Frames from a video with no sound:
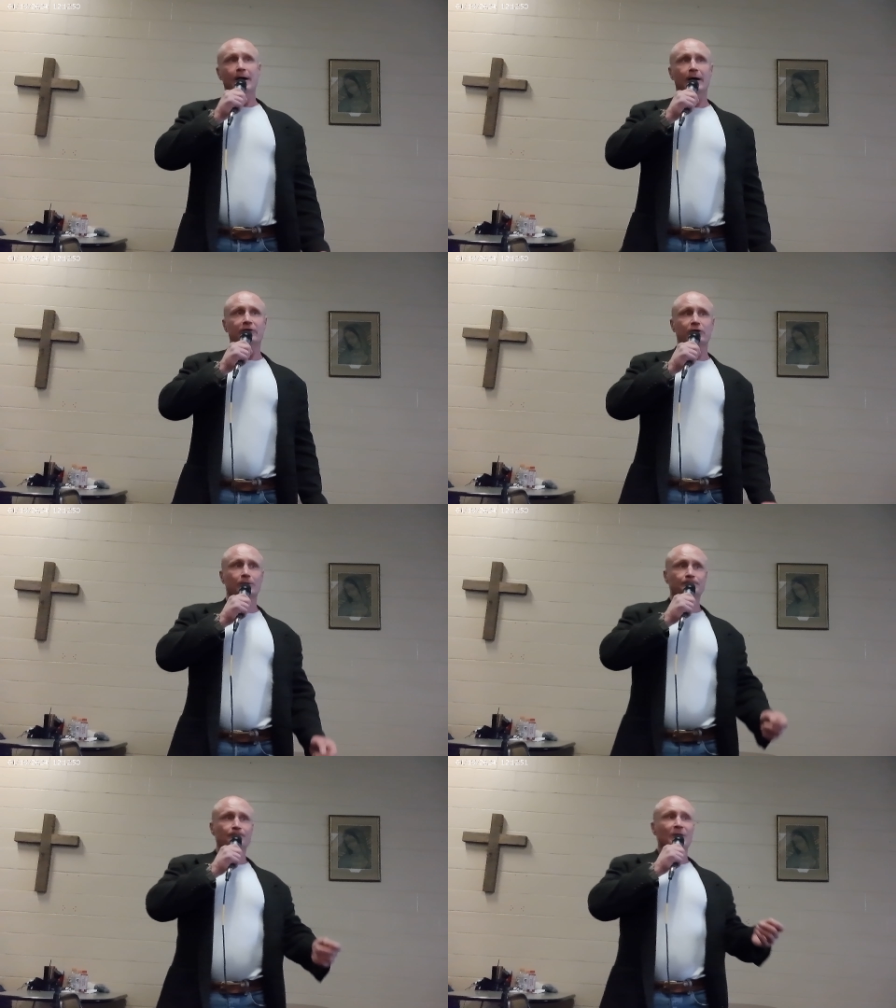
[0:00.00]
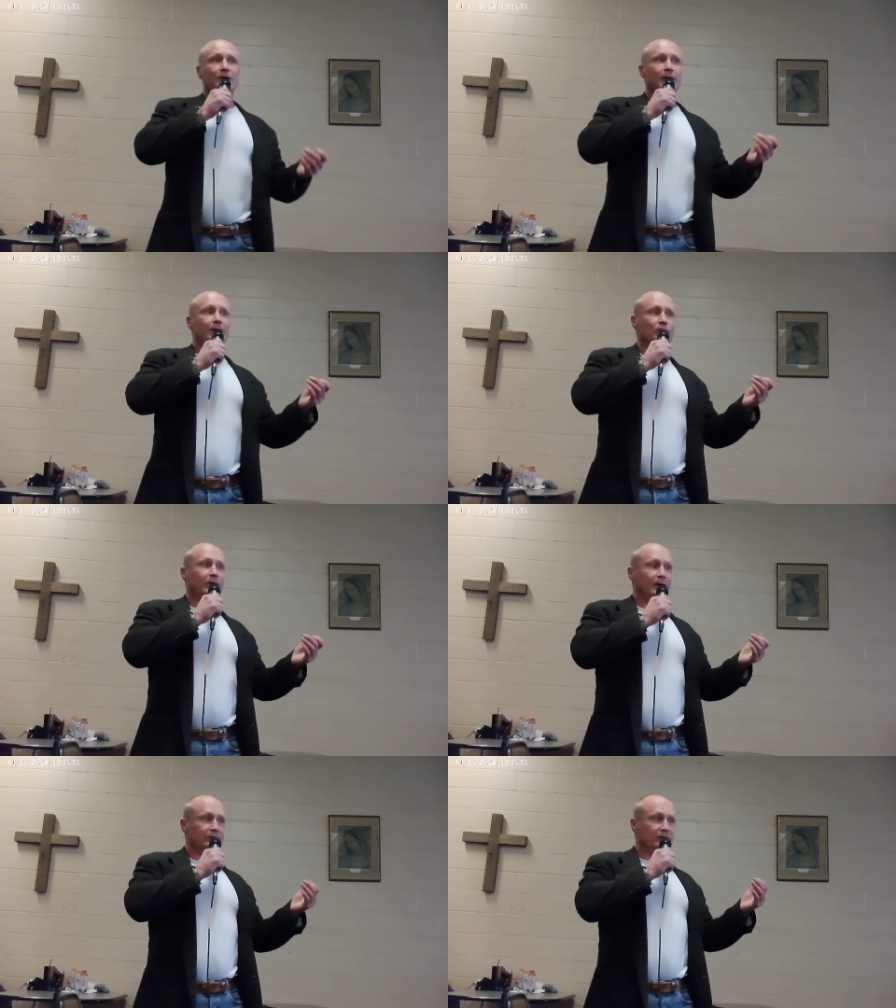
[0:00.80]
And so here I am
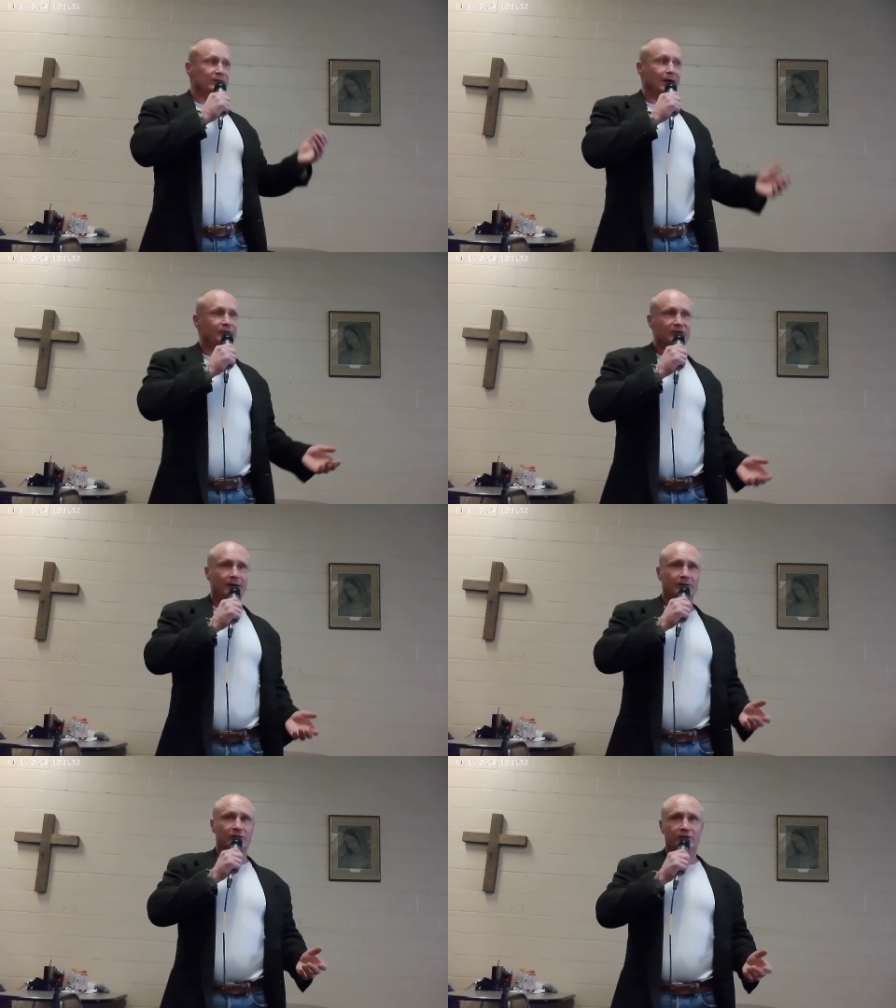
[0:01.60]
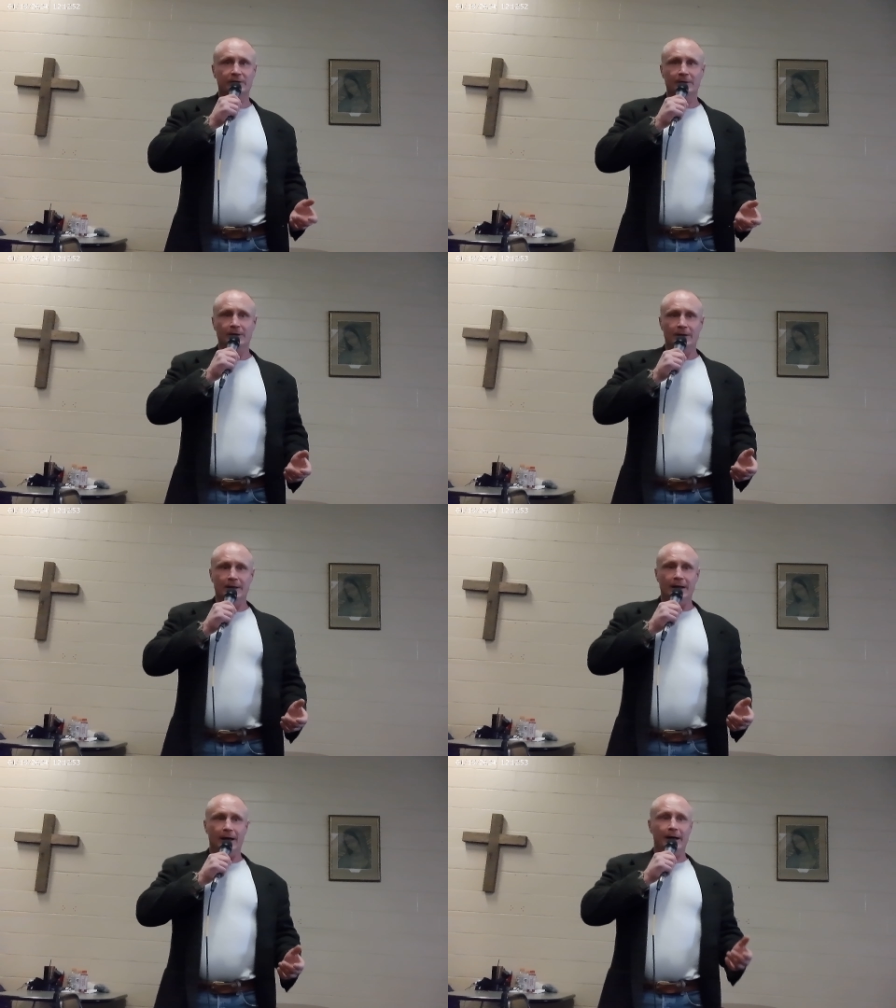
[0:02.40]
looking at this life sentence.
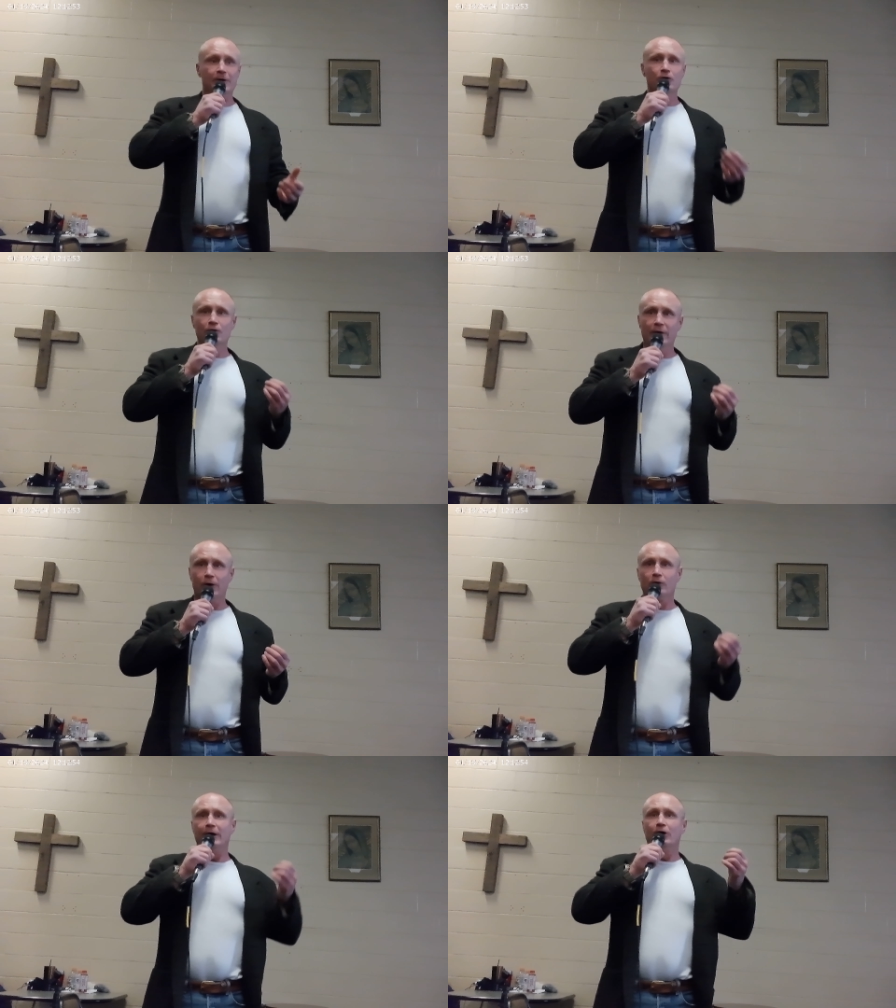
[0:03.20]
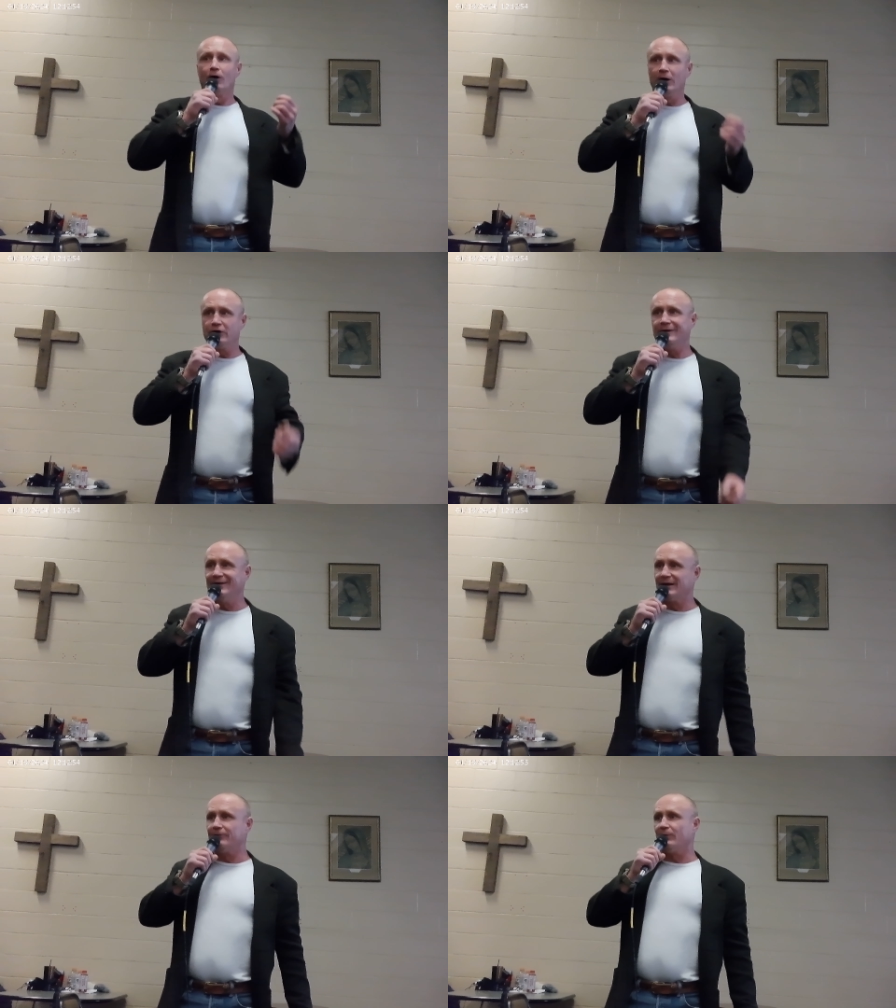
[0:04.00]
And I knew that only God could
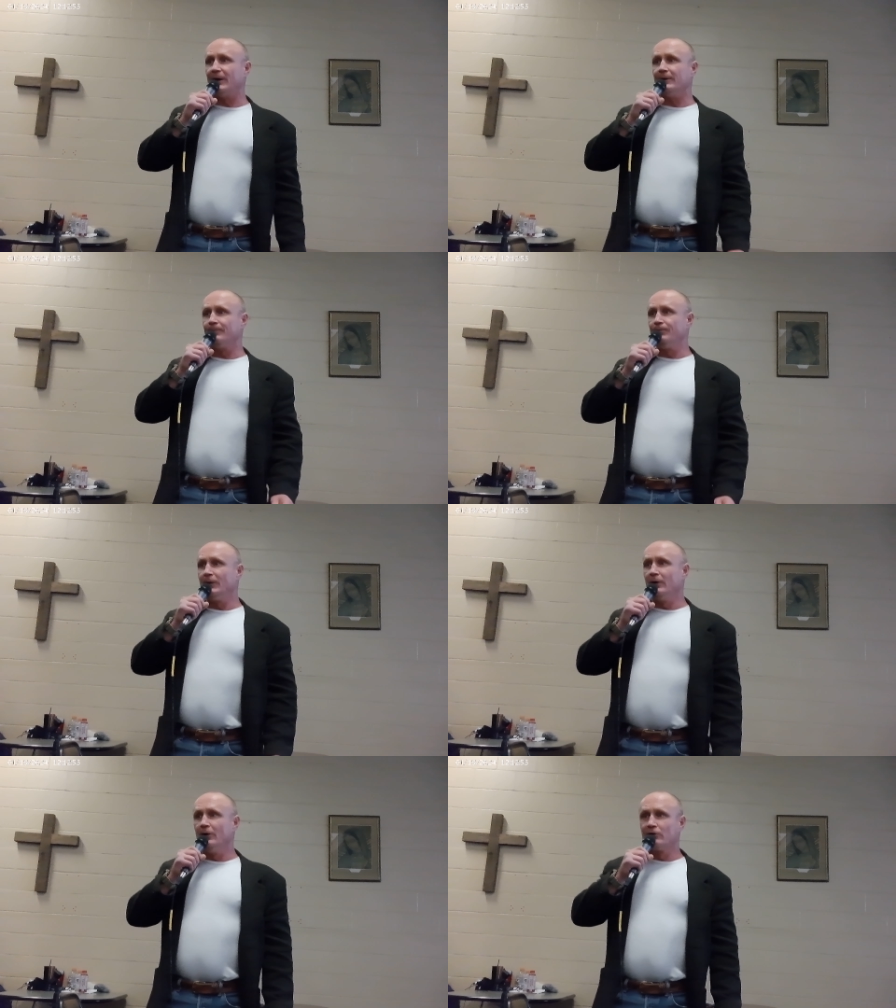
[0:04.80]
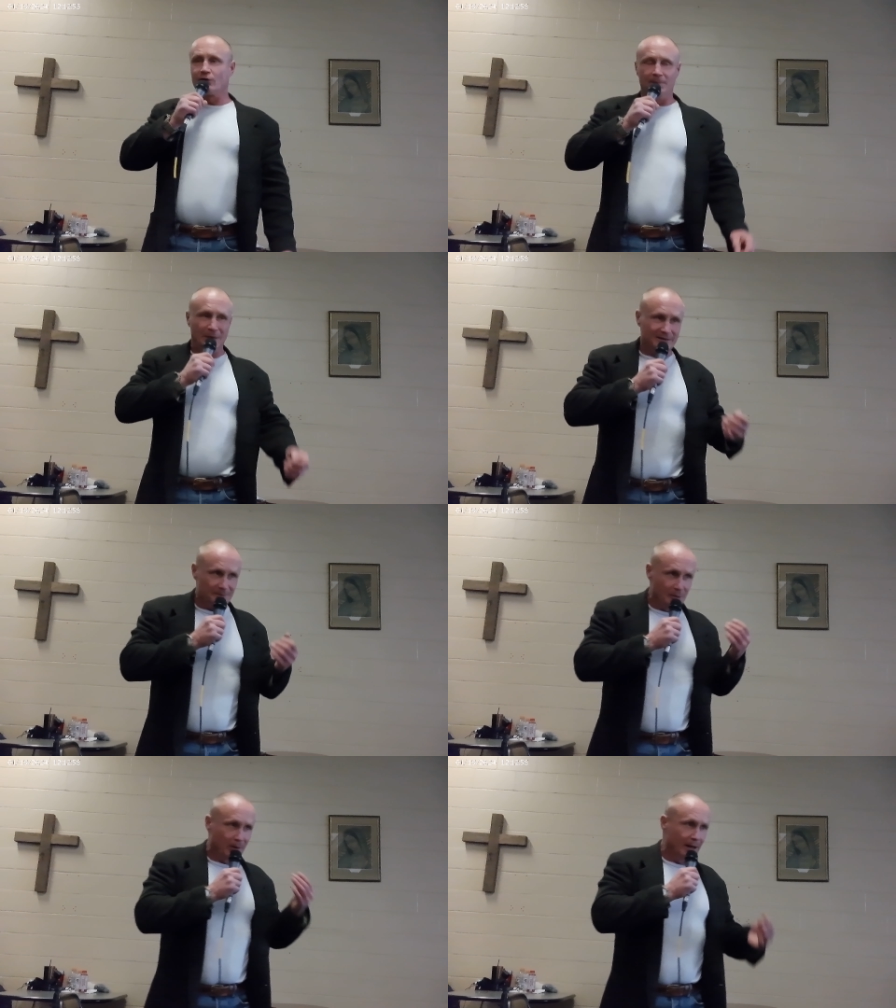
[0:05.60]
deliver me. So I picked up
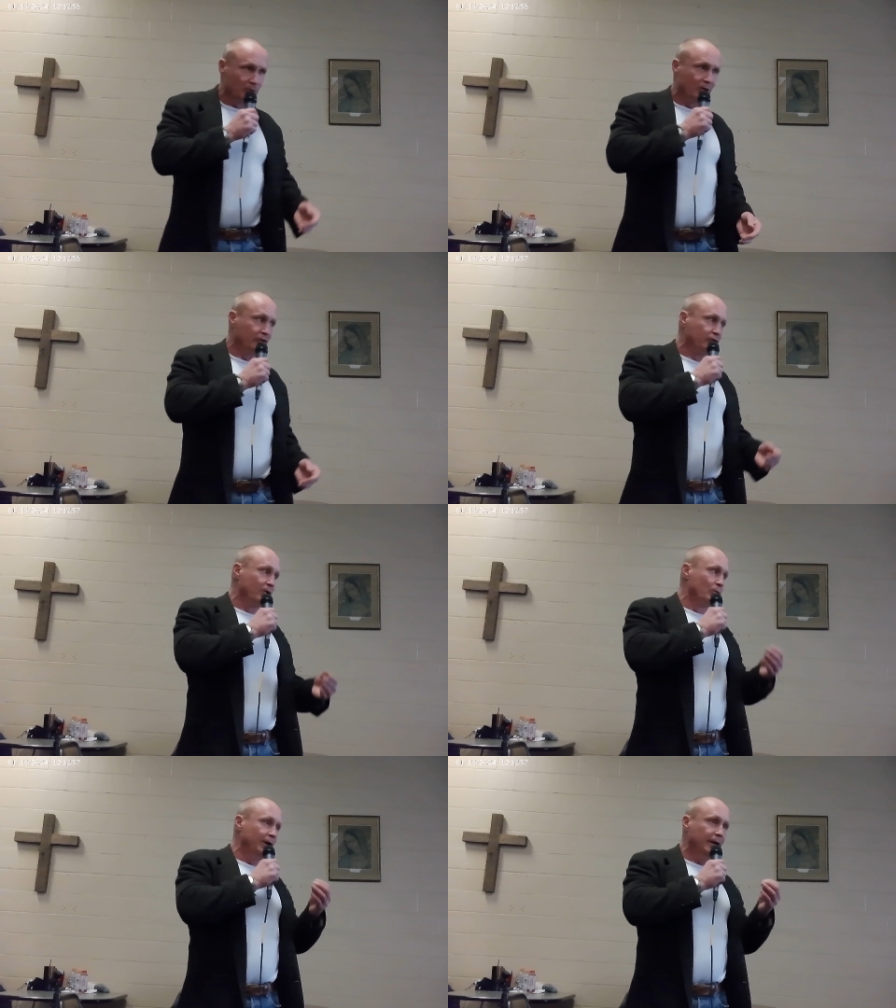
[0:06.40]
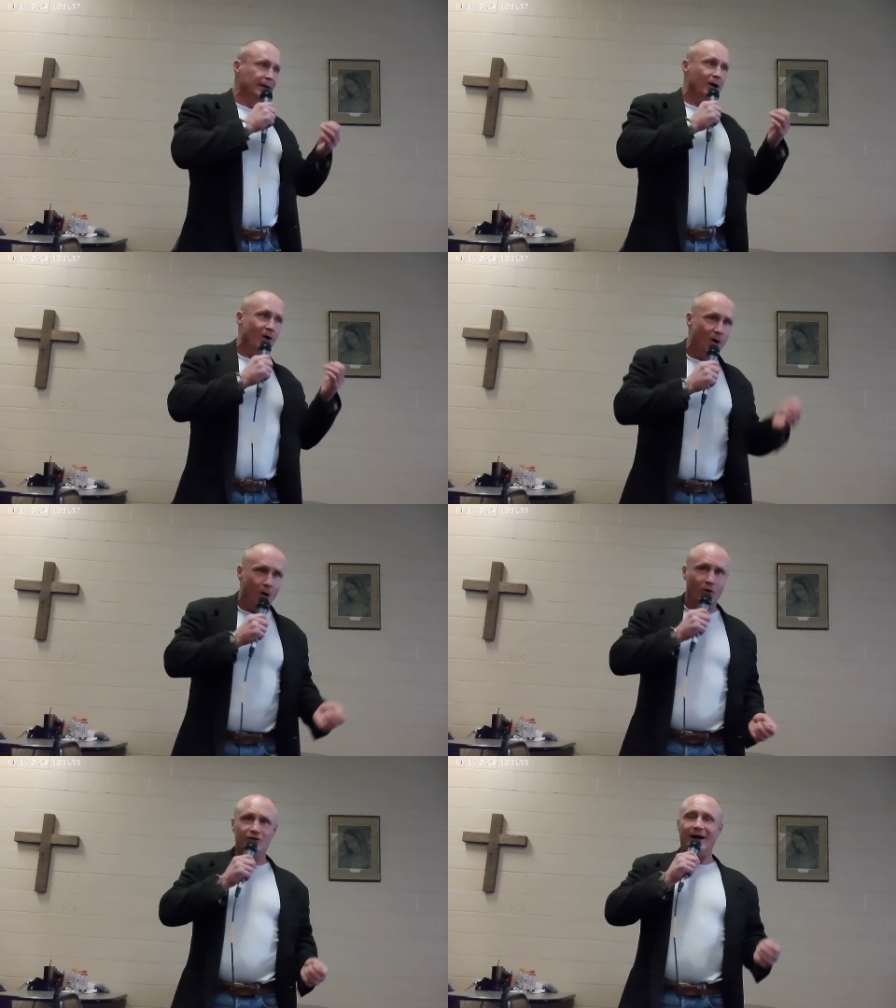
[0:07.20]
the Bible and I started reading it
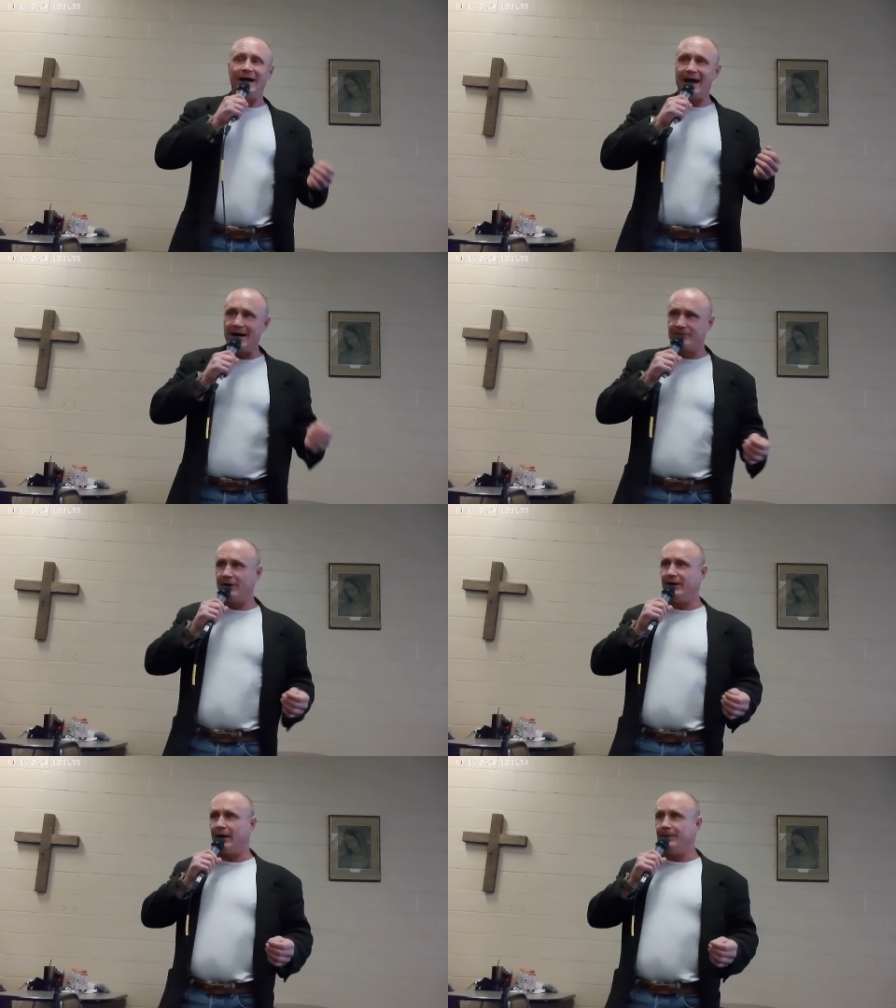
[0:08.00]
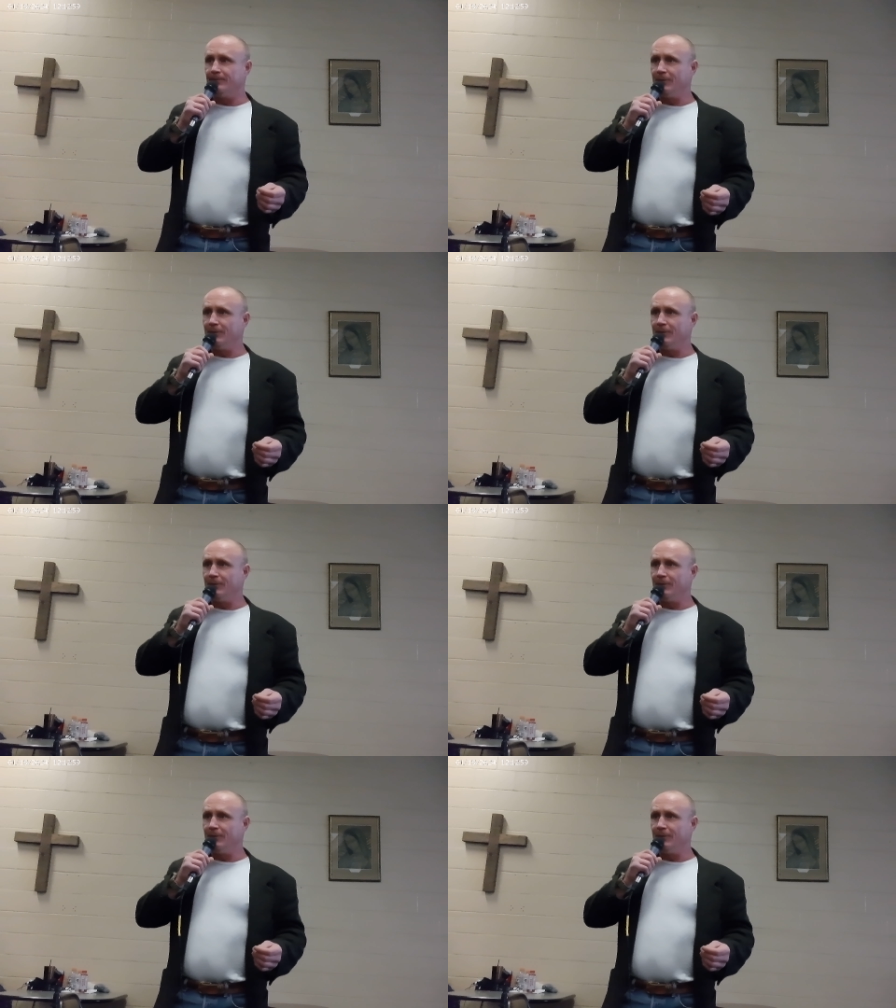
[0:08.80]
all day, every day.